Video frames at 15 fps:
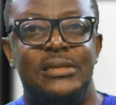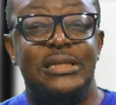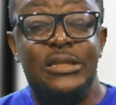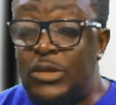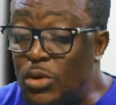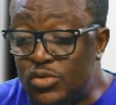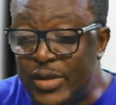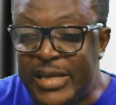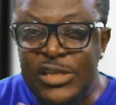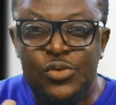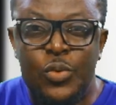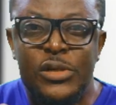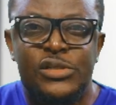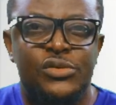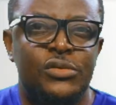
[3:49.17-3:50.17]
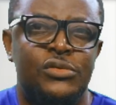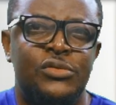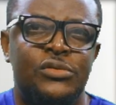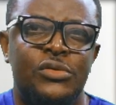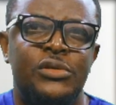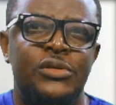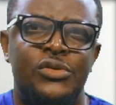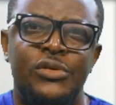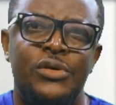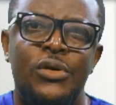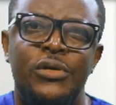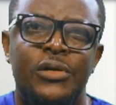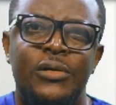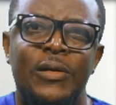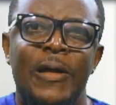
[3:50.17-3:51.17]
Those were his words to, to, to, the, to the
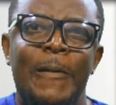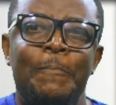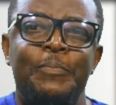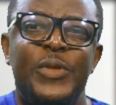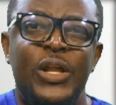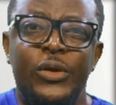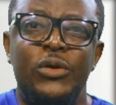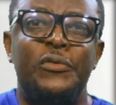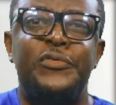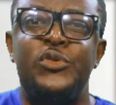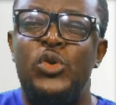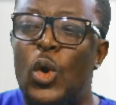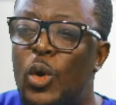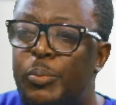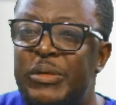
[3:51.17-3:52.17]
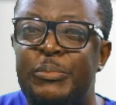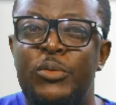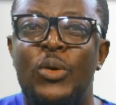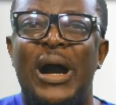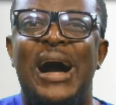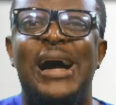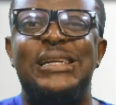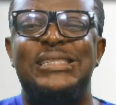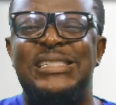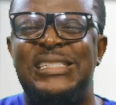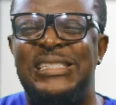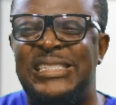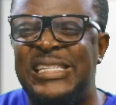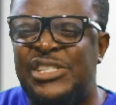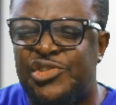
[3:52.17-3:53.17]
young girl a lot of young people are
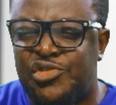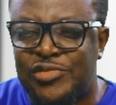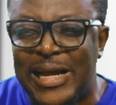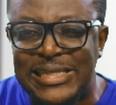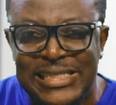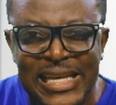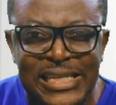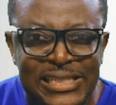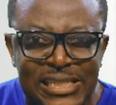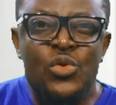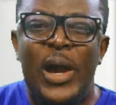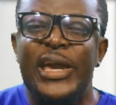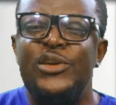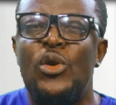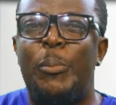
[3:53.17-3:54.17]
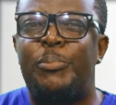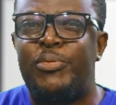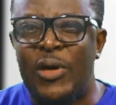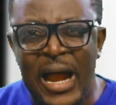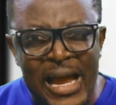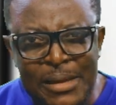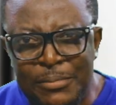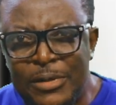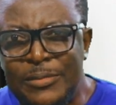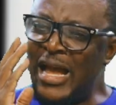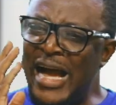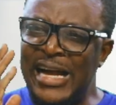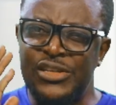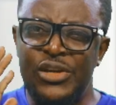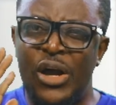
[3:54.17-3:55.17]
distracted. You are in your prime
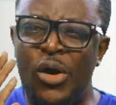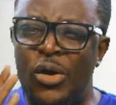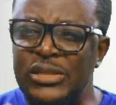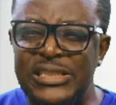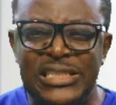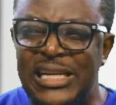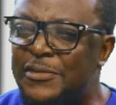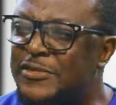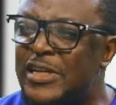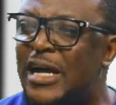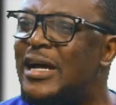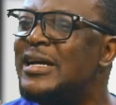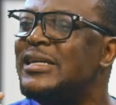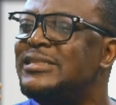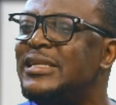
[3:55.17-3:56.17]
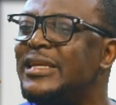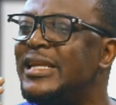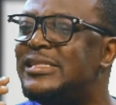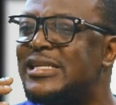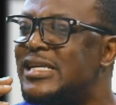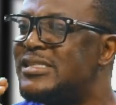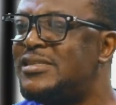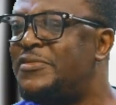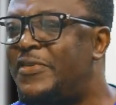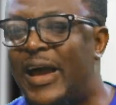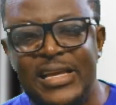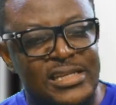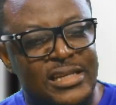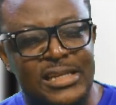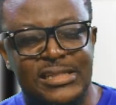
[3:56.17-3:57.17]
and you are hunting after the latest
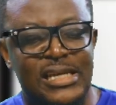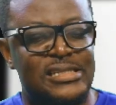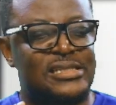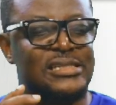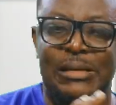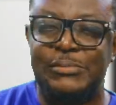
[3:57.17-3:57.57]
device, the latest